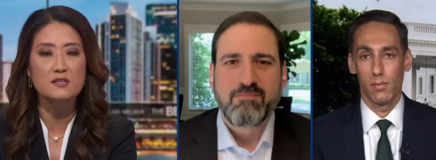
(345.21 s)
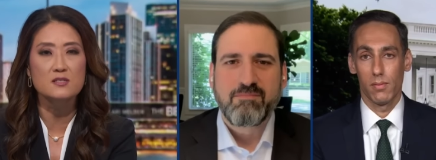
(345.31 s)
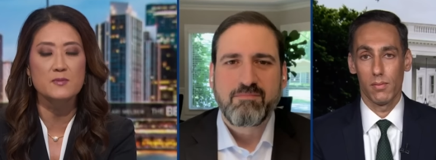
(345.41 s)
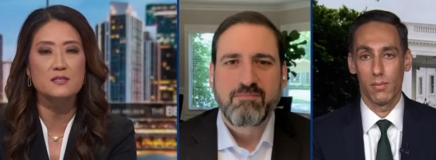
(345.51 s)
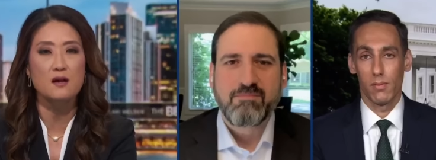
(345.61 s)

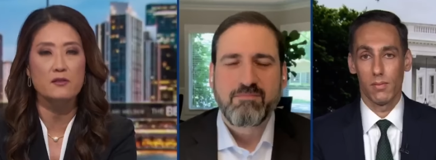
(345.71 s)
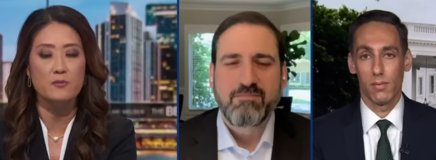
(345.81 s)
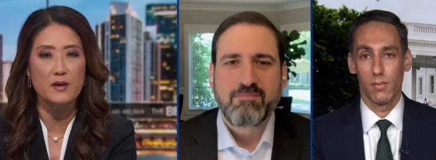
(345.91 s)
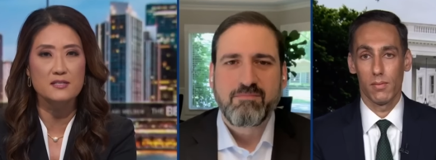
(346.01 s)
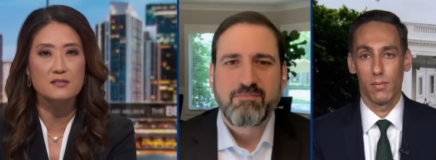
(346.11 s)
Speaker 1: dismiss on the
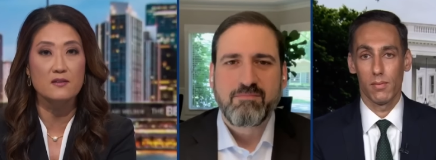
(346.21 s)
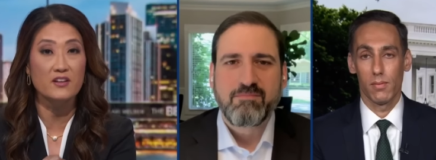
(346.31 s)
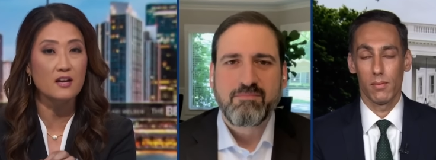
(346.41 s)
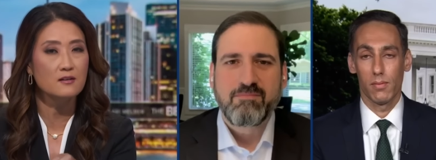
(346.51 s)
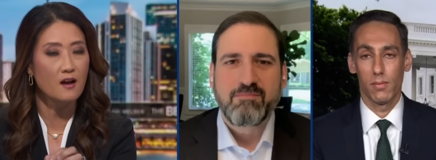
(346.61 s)
basis of an
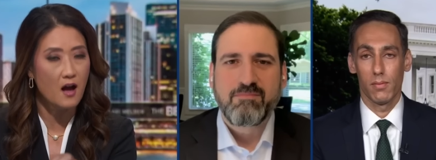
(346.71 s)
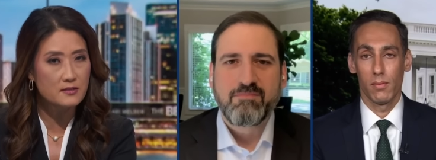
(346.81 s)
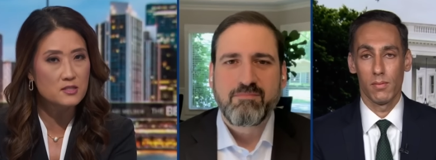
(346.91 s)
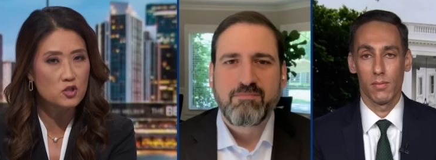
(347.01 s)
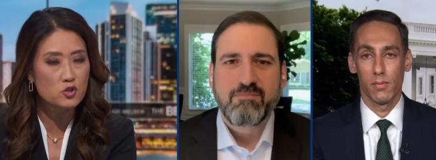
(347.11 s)

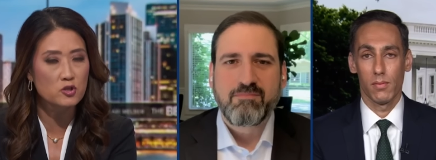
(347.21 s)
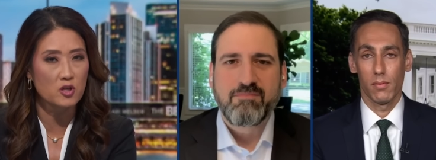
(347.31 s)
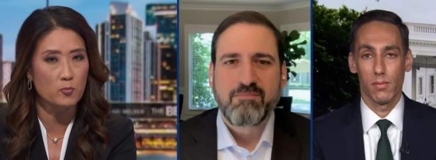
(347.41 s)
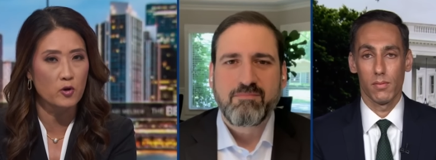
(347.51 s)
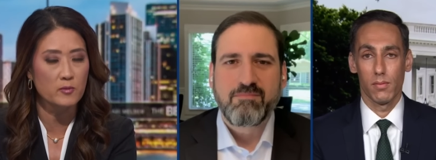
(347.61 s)
unconstitutional
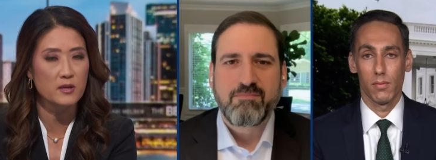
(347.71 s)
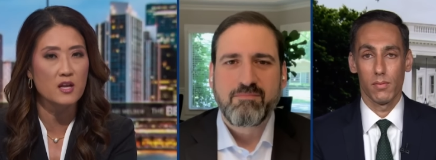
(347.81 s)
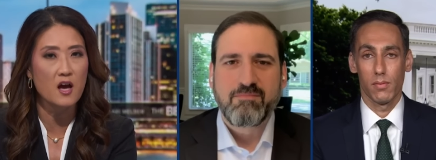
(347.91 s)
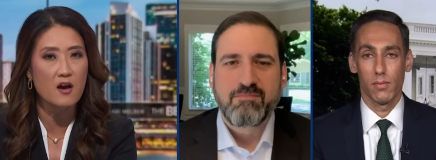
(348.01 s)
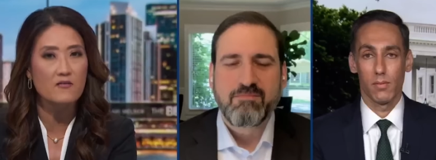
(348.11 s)
appointment
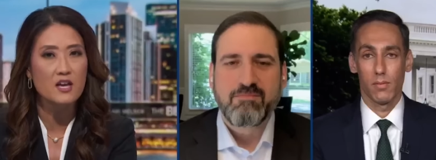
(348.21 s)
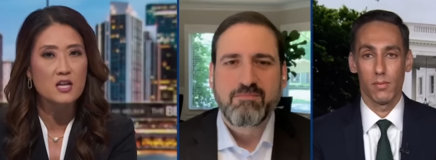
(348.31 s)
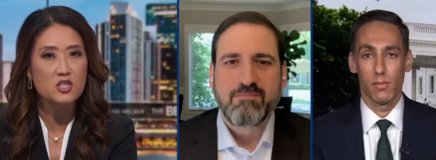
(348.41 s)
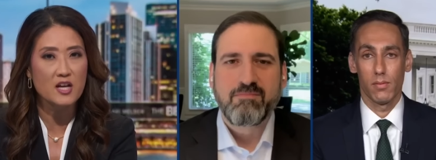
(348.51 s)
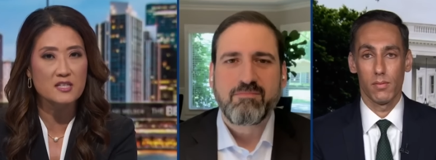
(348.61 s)
of
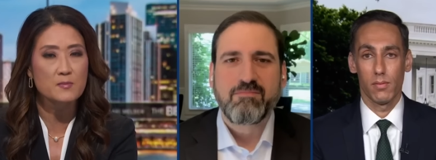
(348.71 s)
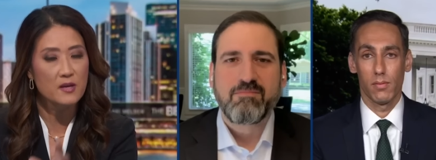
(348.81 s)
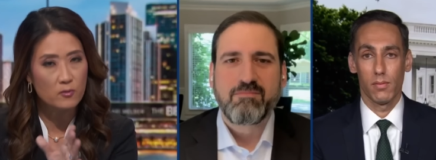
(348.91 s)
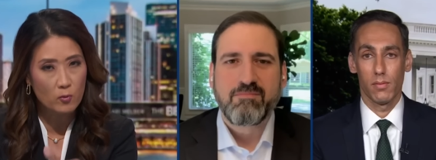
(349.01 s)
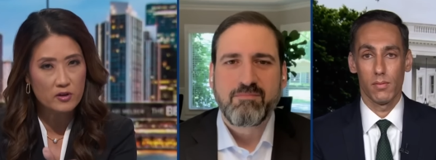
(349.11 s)
Jack
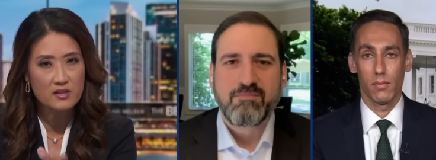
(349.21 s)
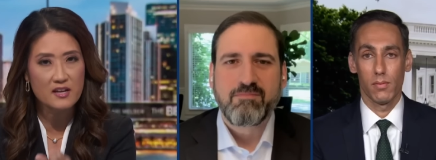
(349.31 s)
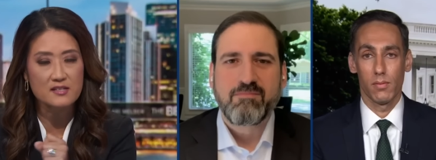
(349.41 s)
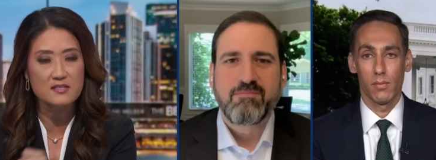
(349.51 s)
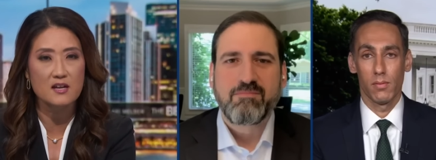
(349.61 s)
Smith, what are the
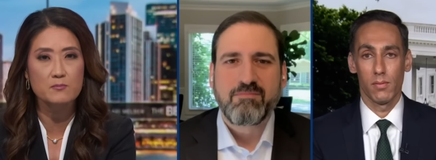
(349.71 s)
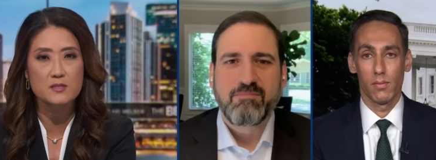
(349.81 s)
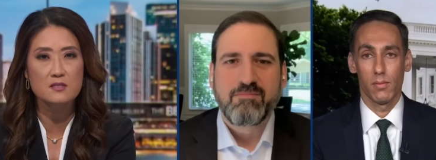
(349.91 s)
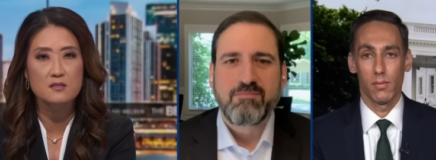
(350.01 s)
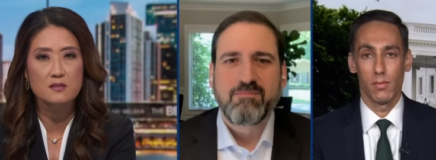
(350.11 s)
next
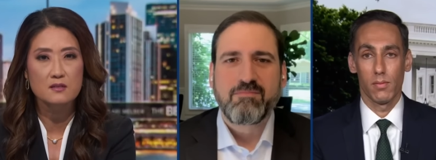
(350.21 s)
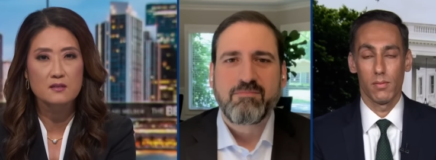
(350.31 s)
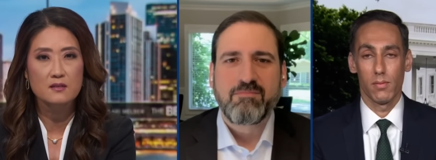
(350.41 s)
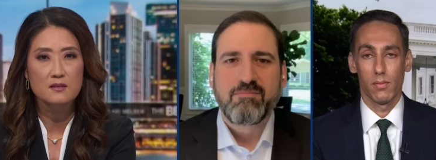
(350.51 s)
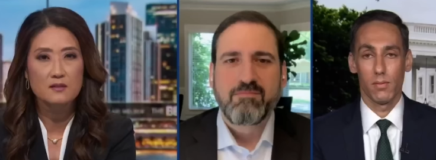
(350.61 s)
steps?
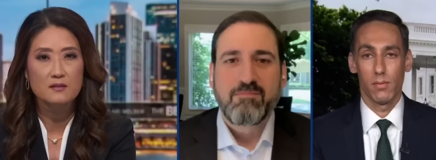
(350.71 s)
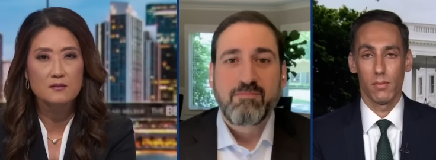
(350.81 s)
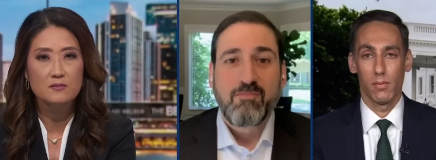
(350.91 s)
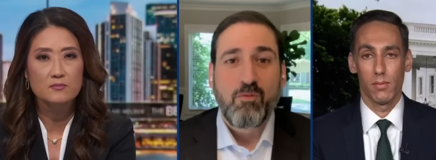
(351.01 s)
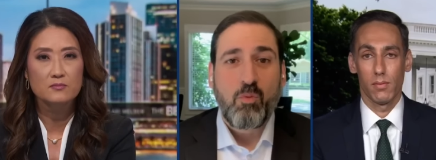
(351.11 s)

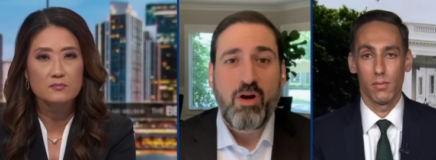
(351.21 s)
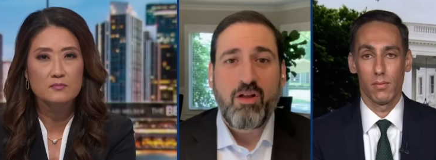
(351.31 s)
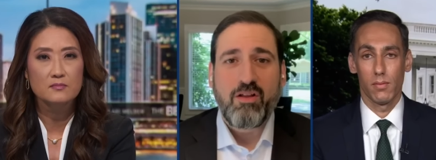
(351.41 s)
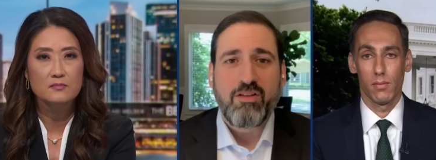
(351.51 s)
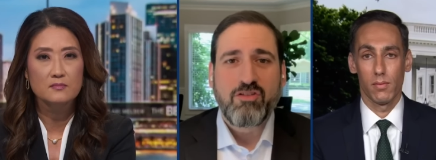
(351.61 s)

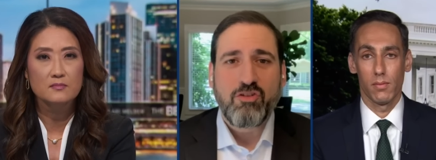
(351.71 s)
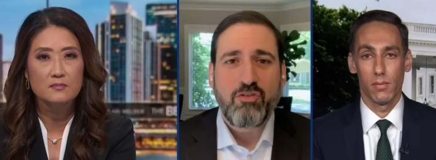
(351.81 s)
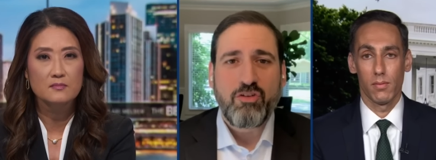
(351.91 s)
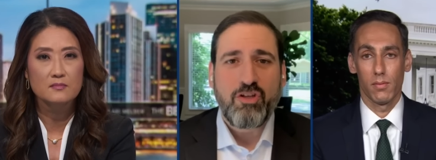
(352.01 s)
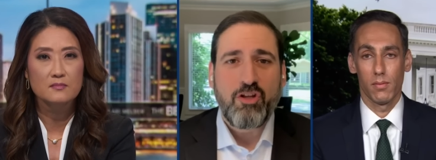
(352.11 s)
Speaker 2: Well, it's
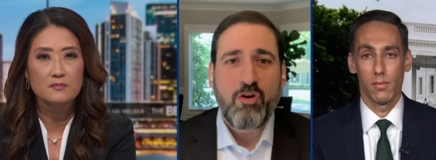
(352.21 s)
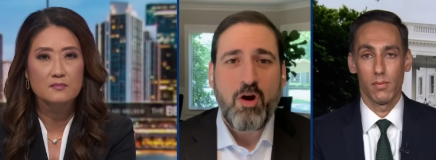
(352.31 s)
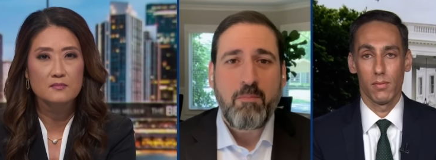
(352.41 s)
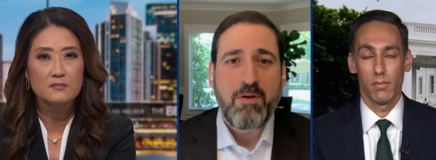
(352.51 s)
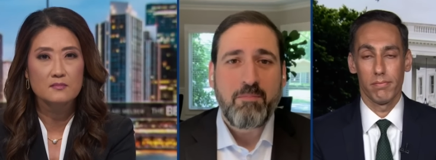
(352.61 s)
certainly going to
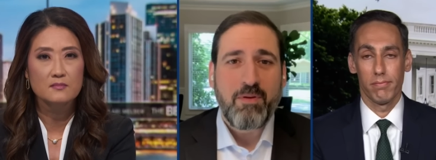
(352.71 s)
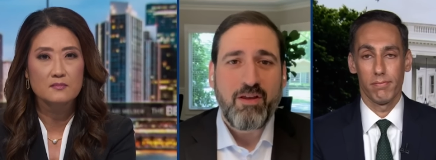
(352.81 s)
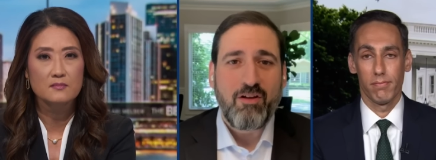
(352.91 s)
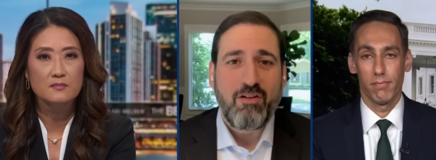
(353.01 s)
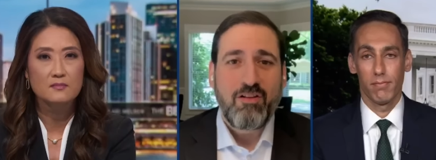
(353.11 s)
go up on
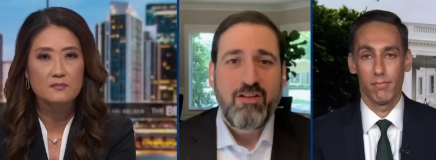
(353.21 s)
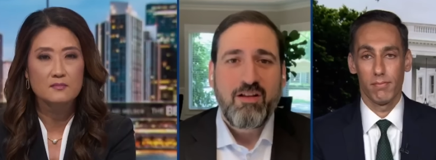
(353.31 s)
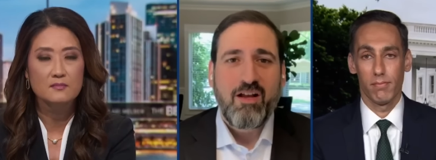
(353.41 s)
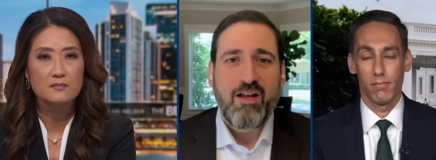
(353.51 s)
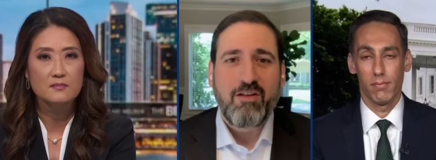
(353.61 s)
appeal.
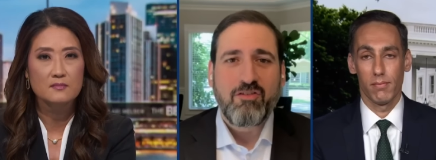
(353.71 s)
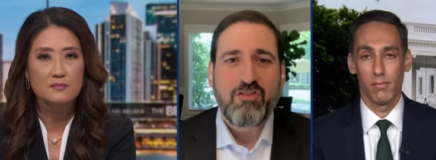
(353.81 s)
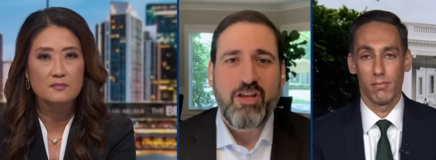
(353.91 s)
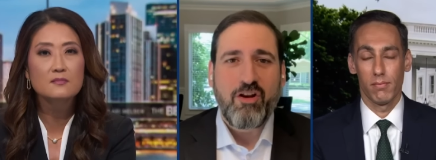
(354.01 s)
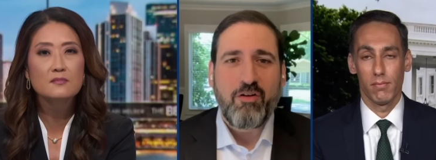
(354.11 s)
Uh,
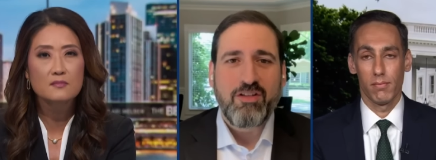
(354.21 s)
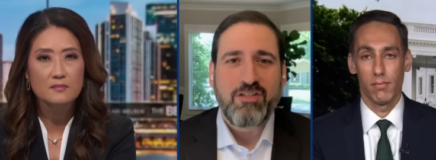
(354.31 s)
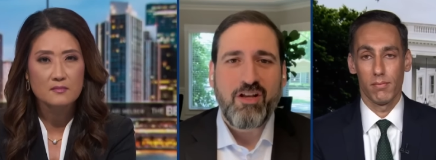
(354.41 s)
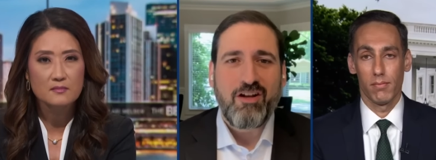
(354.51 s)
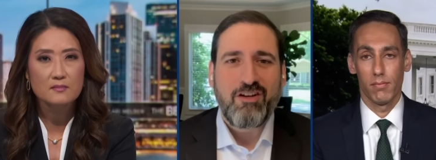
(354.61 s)
you know,
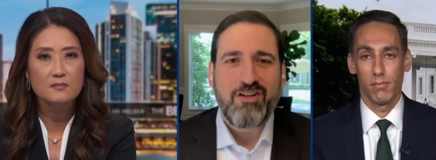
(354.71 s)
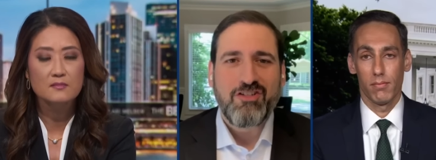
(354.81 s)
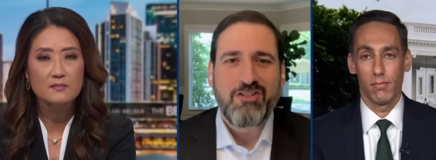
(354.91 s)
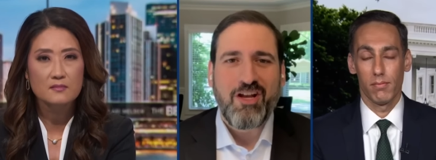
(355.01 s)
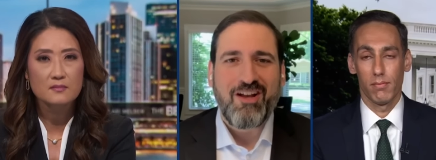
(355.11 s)
as
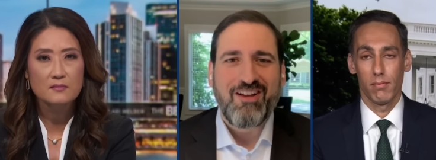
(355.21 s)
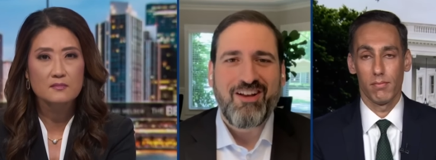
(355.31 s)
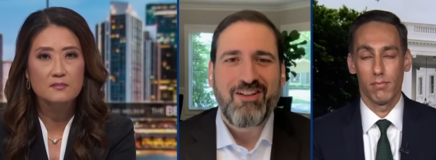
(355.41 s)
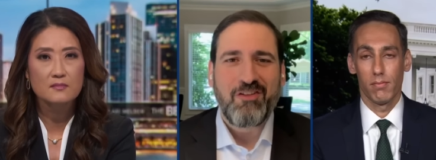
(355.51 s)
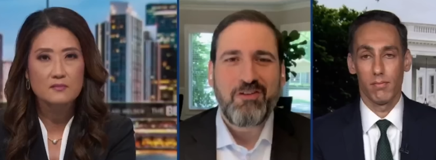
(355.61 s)
Ankush uh,
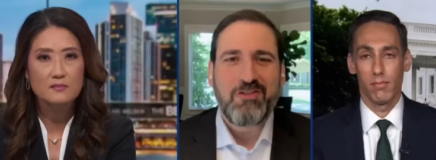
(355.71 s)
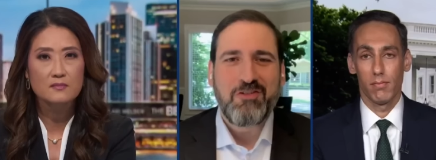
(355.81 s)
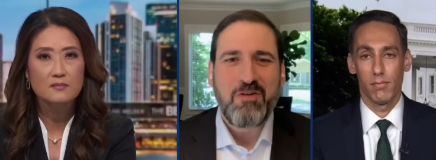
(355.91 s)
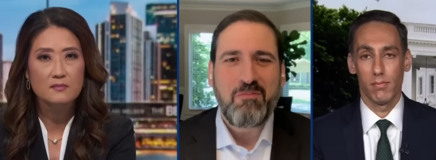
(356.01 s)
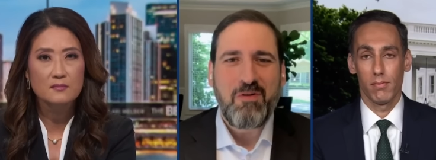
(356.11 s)
alluded
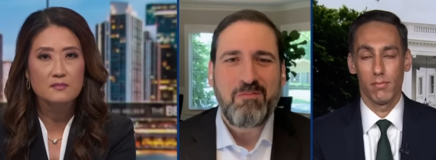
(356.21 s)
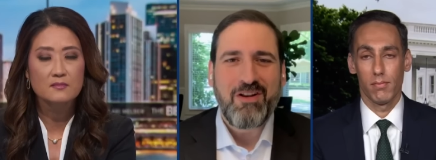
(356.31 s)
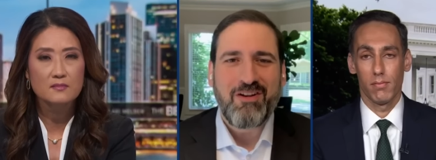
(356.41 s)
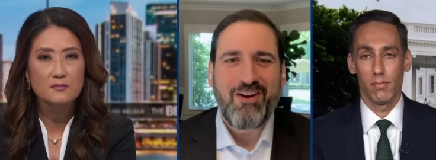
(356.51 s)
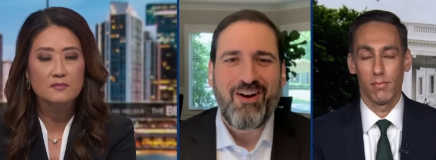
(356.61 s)
to a
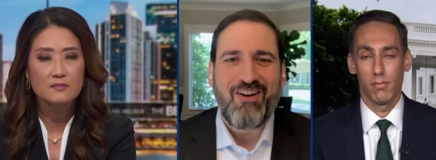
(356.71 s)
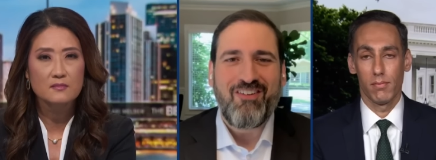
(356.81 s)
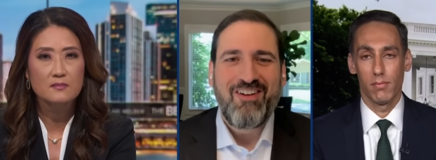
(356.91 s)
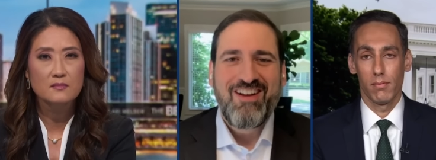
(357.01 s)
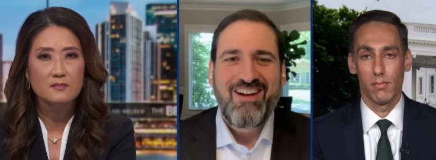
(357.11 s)
moment ago,